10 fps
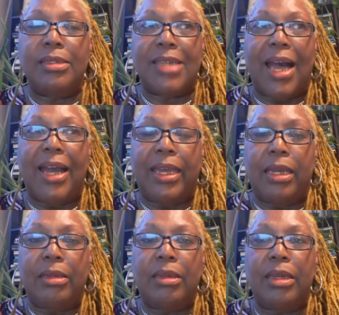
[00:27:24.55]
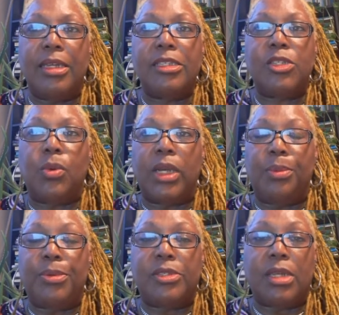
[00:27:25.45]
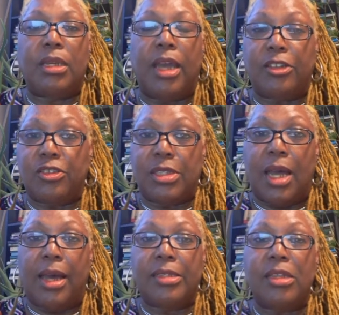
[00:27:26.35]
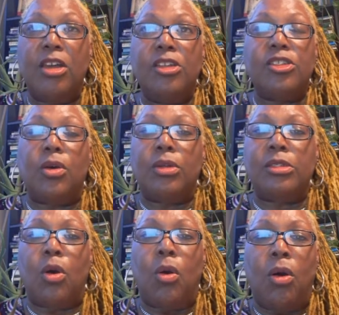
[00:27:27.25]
diet and 20% exercise so it's mm-hmm.